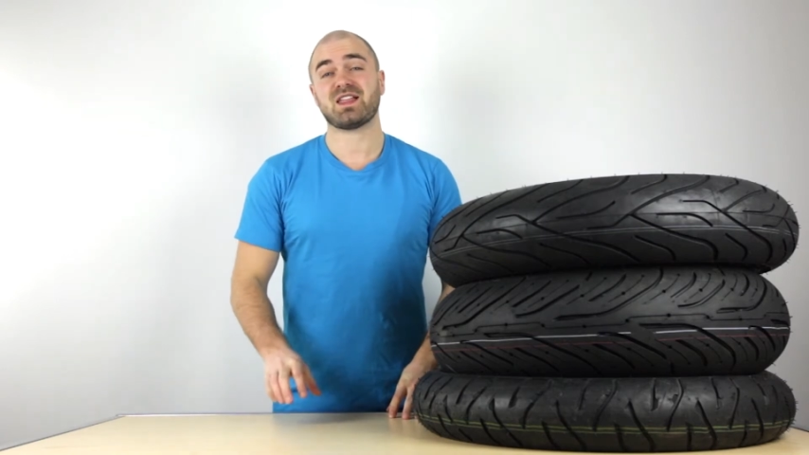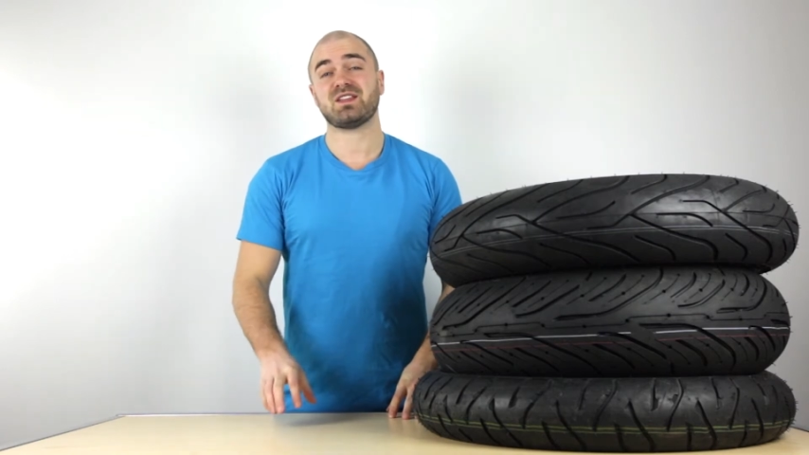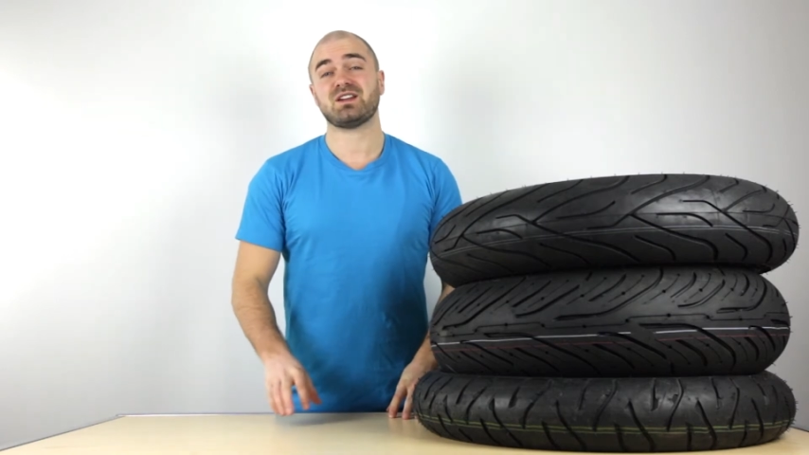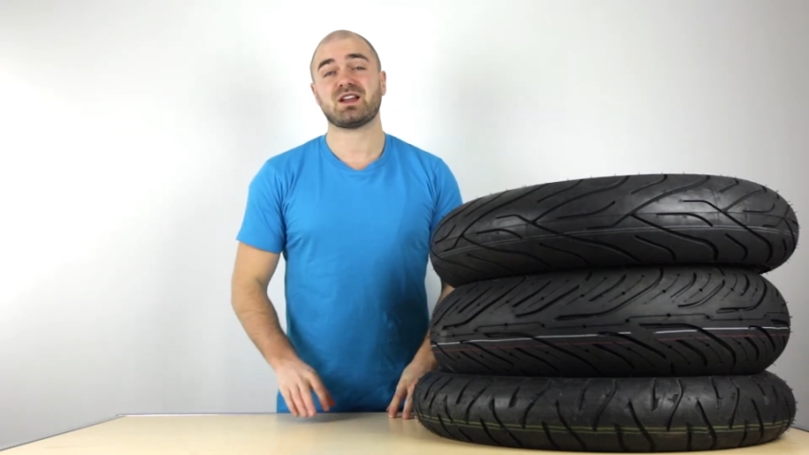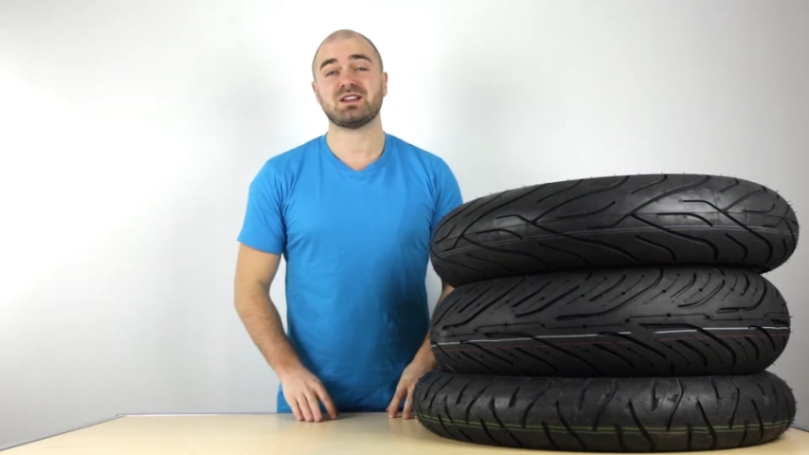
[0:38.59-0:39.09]
and
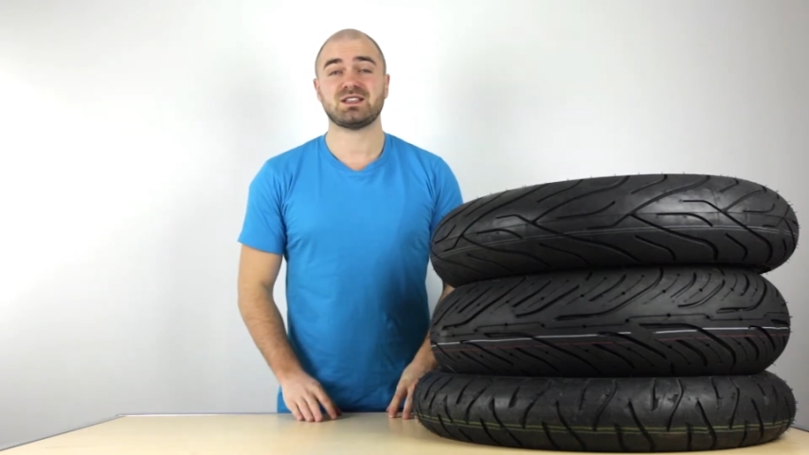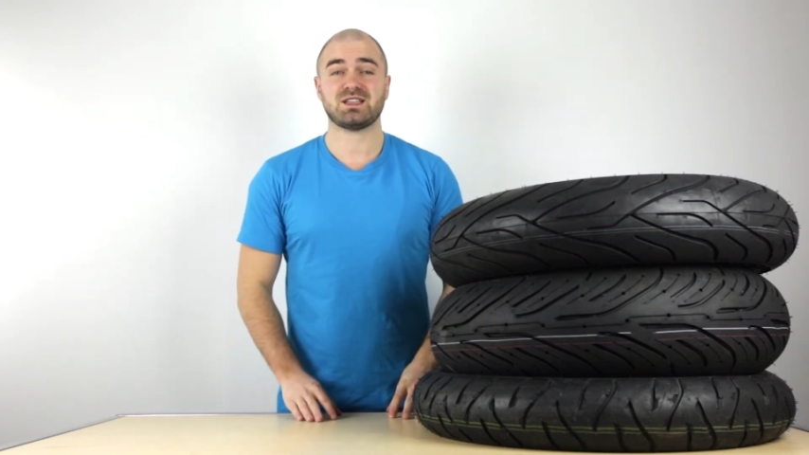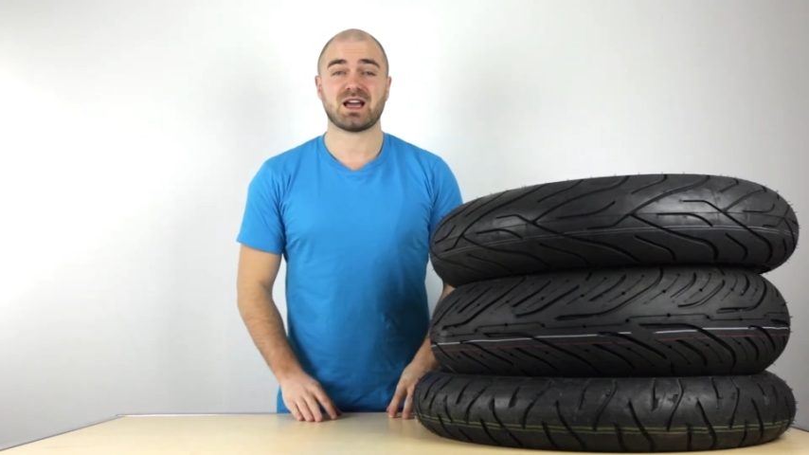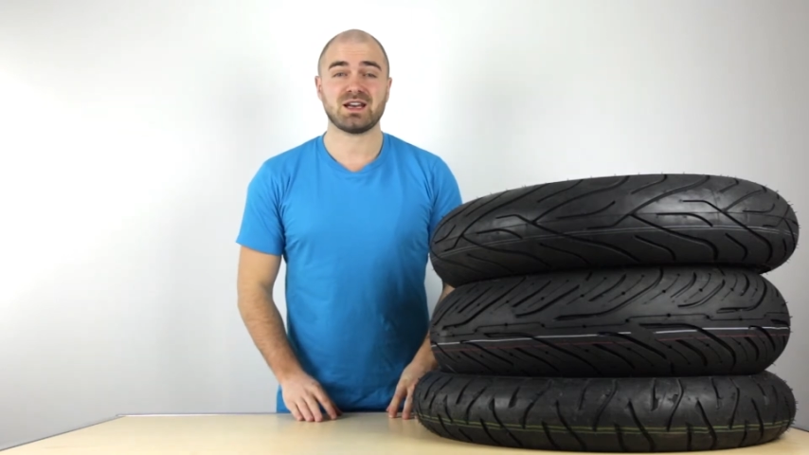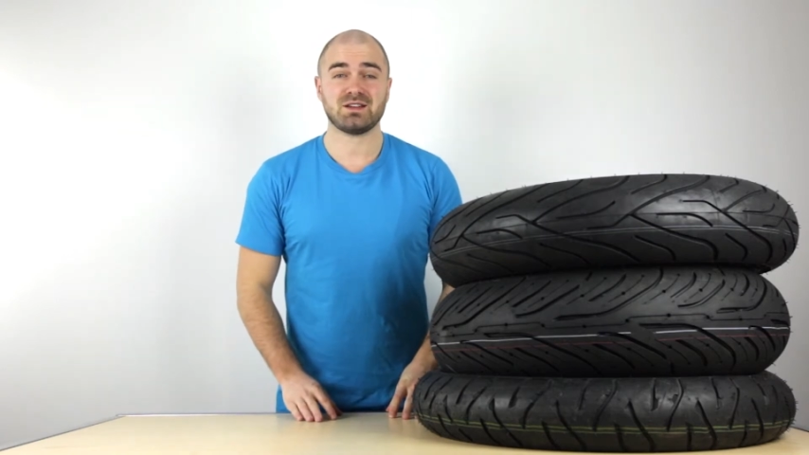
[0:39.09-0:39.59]
then in
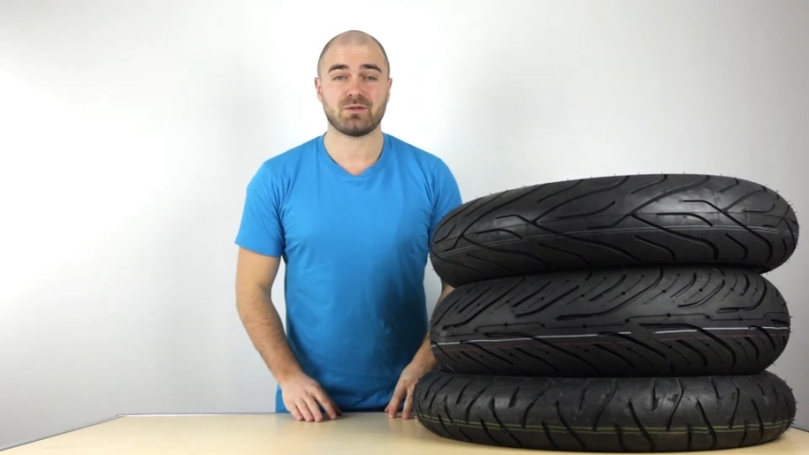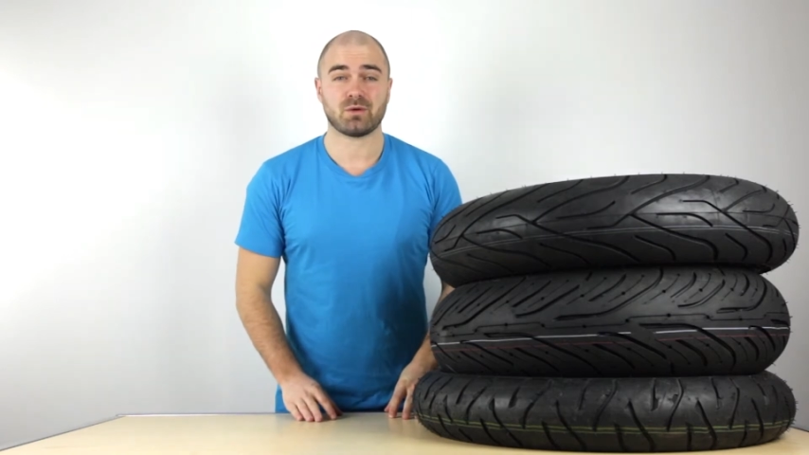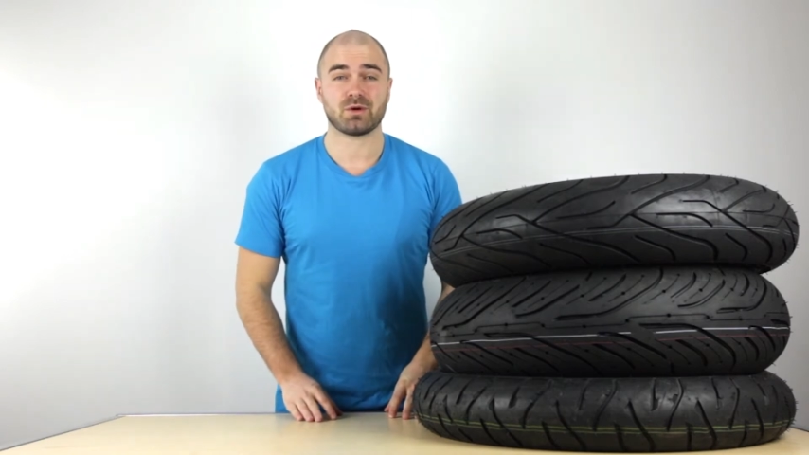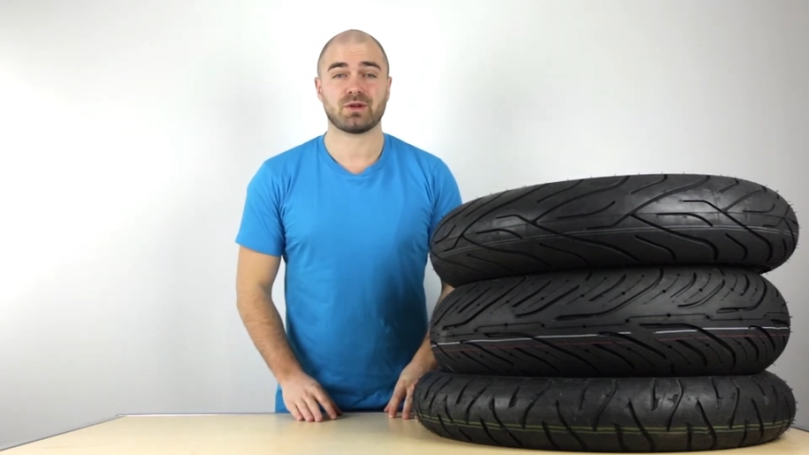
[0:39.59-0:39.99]
1994,